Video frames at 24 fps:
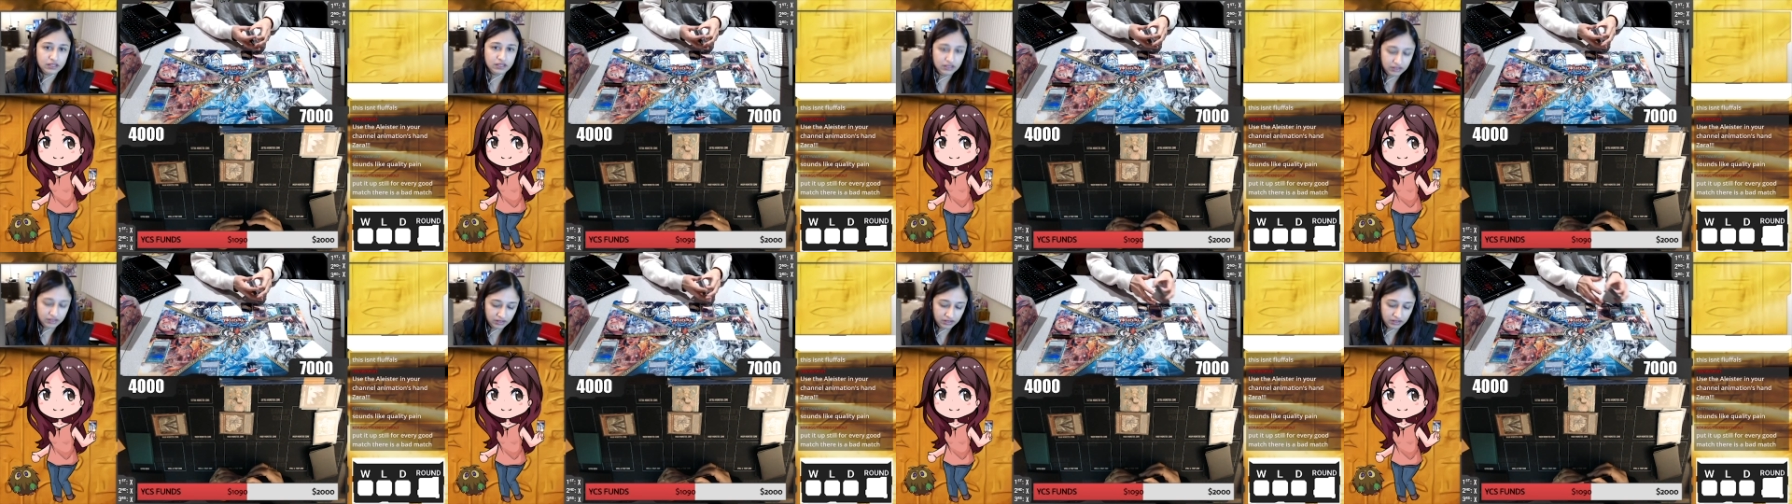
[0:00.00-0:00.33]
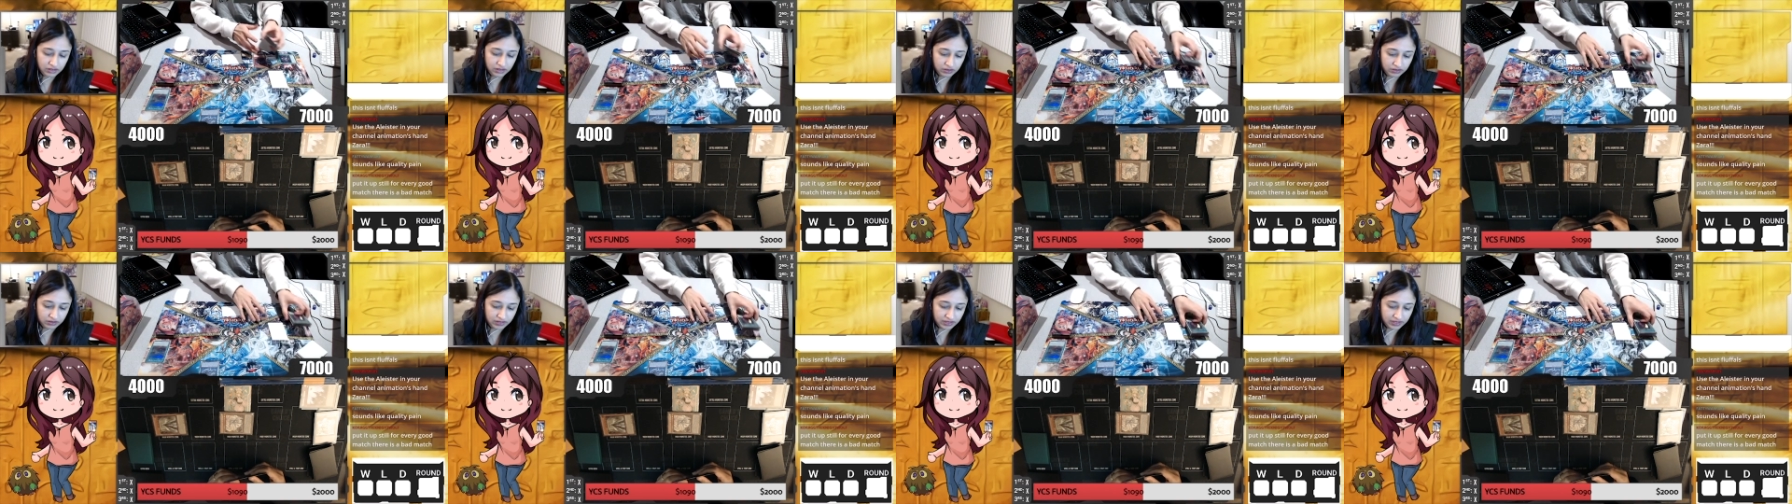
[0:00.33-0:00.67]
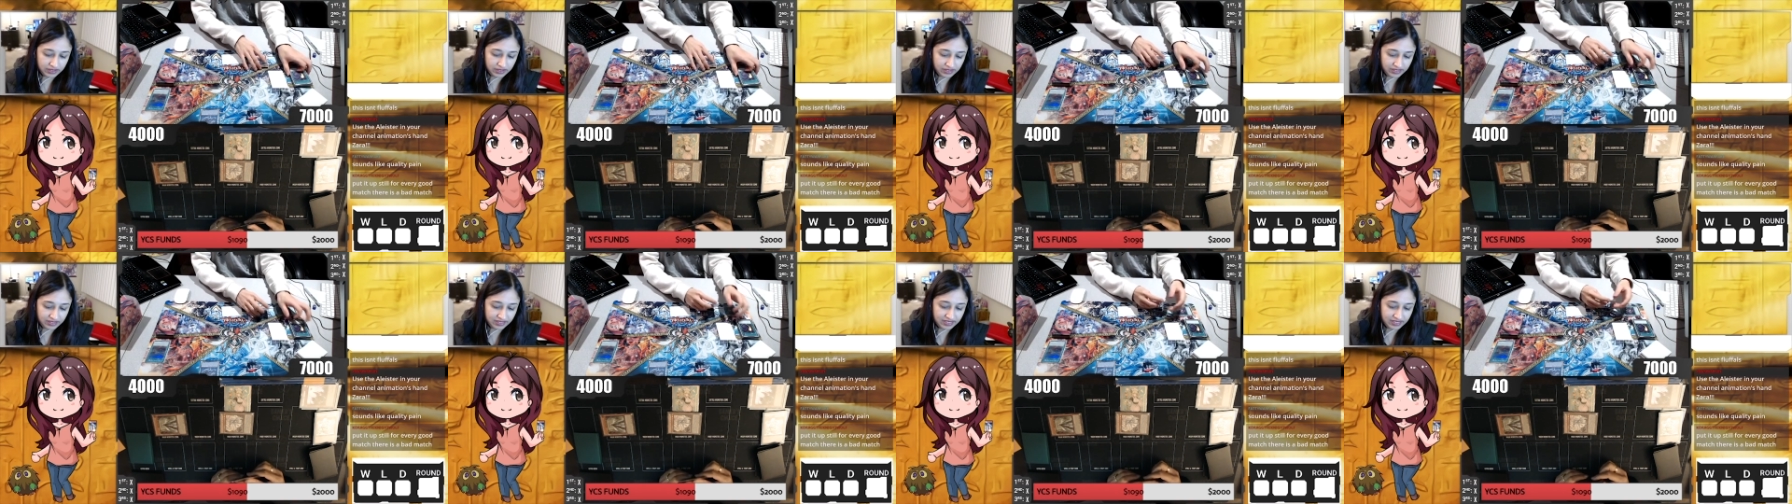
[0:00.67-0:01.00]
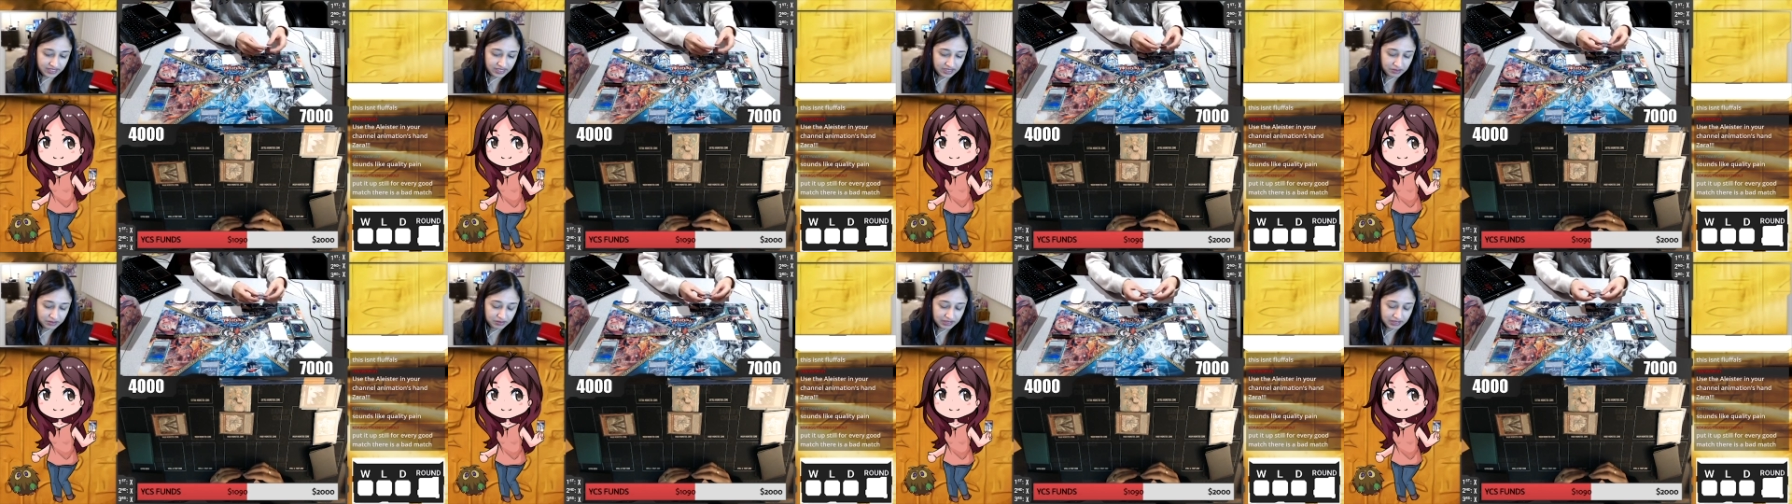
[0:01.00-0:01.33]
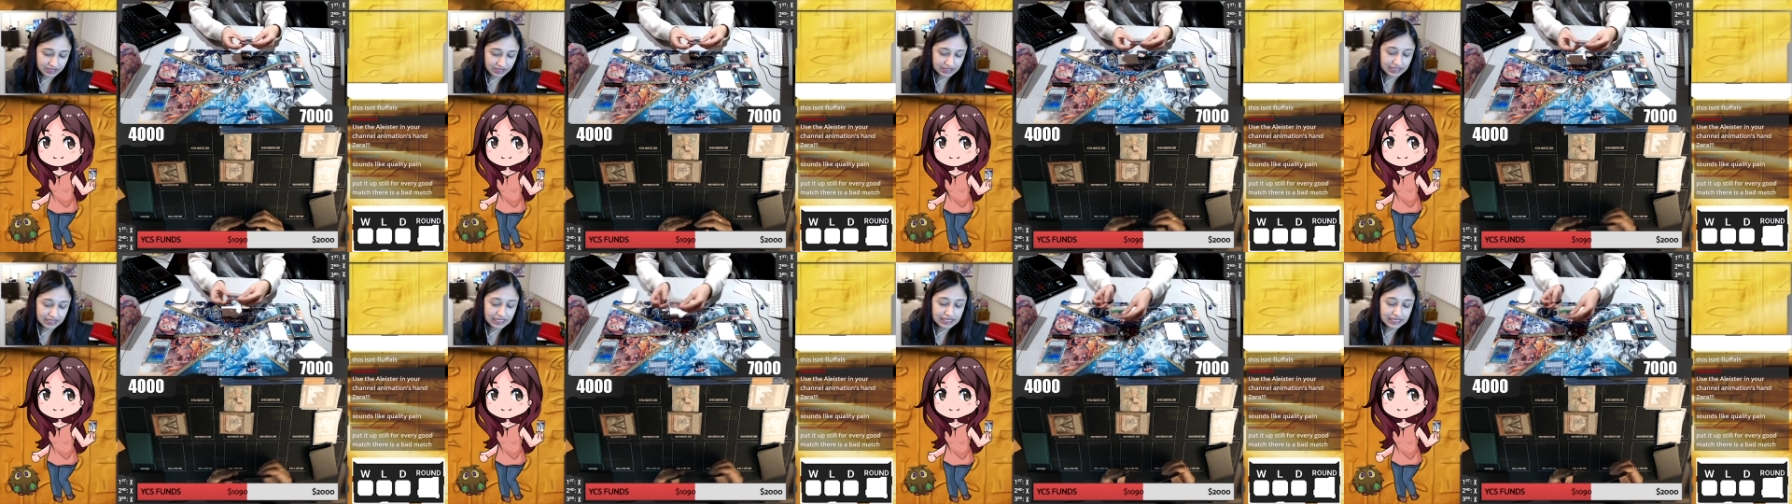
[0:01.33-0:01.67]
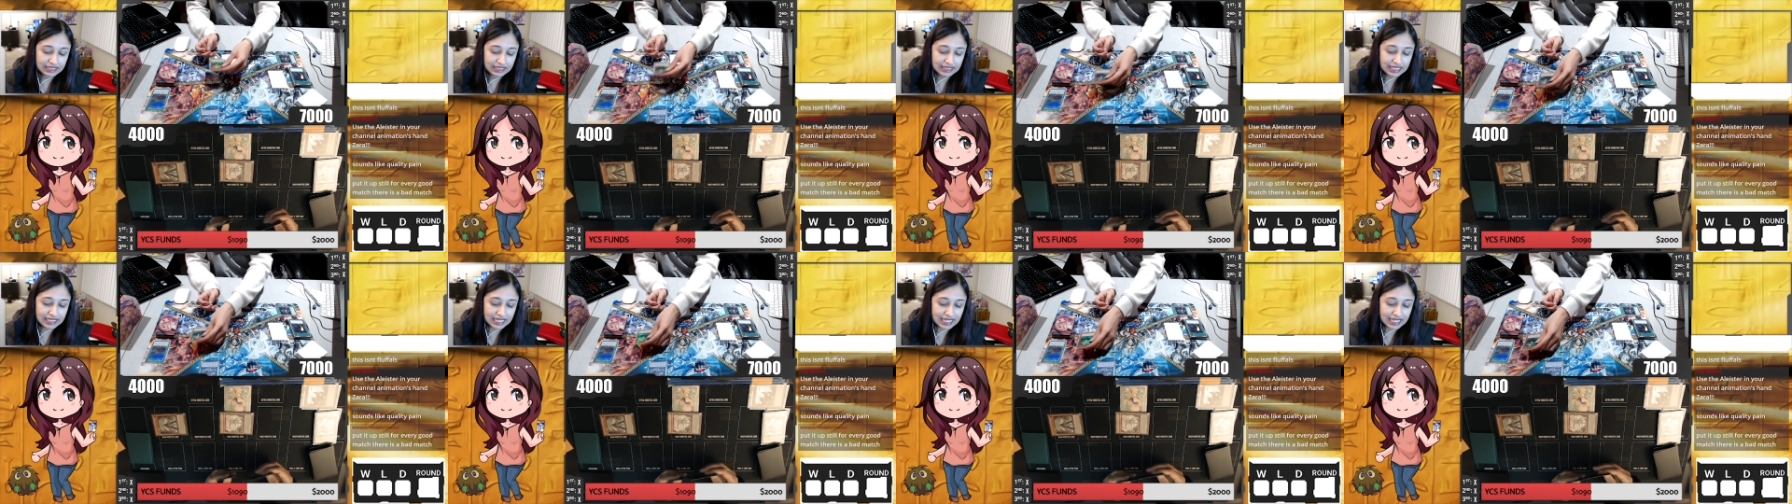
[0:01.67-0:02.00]
Oh God, I'm gonna
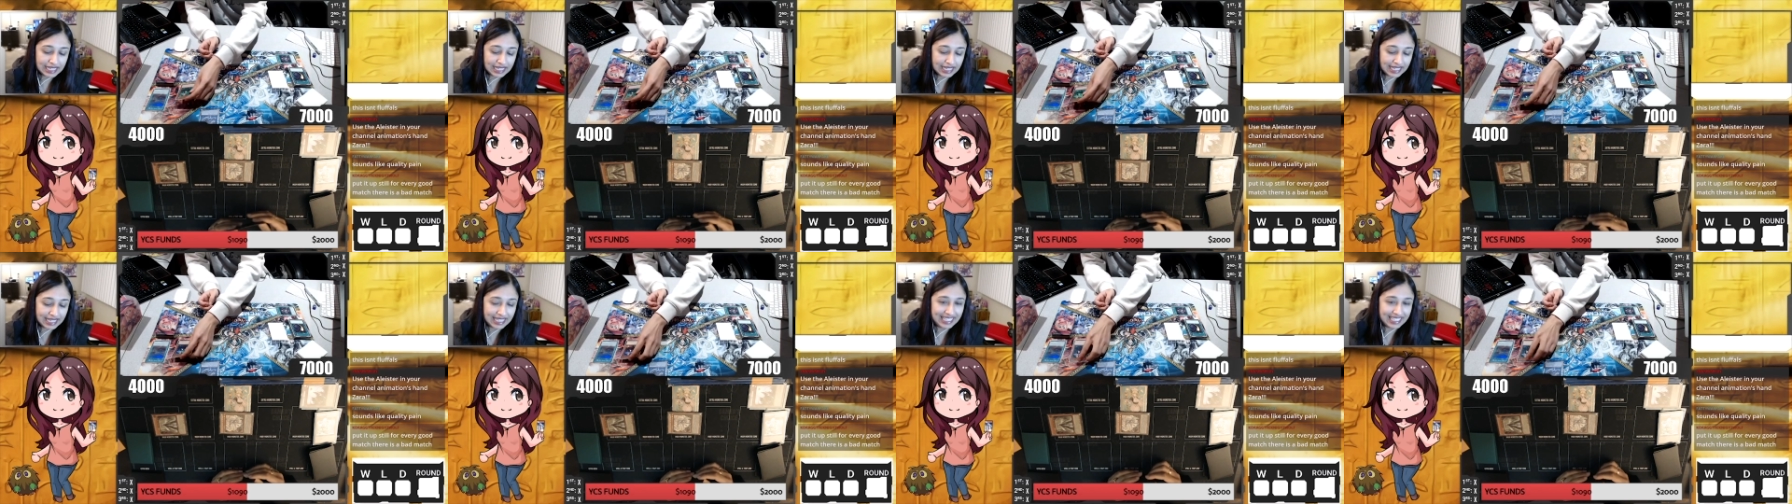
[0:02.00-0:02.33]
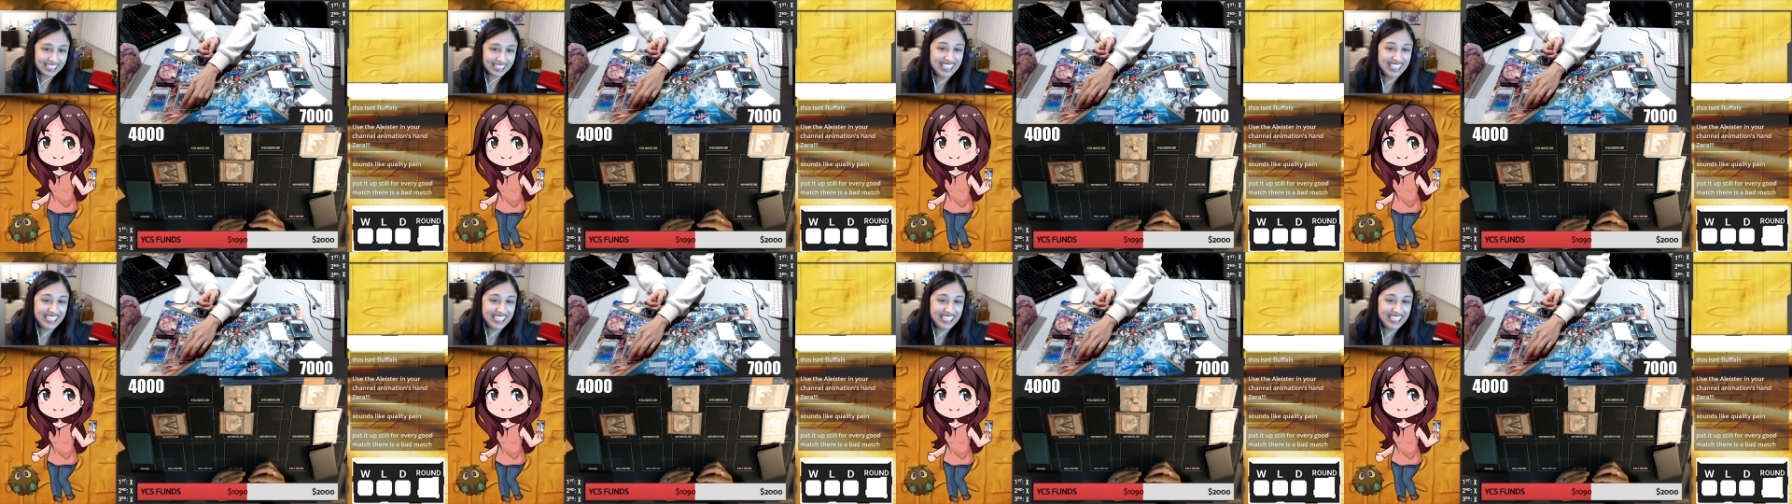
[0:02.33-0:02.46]
die.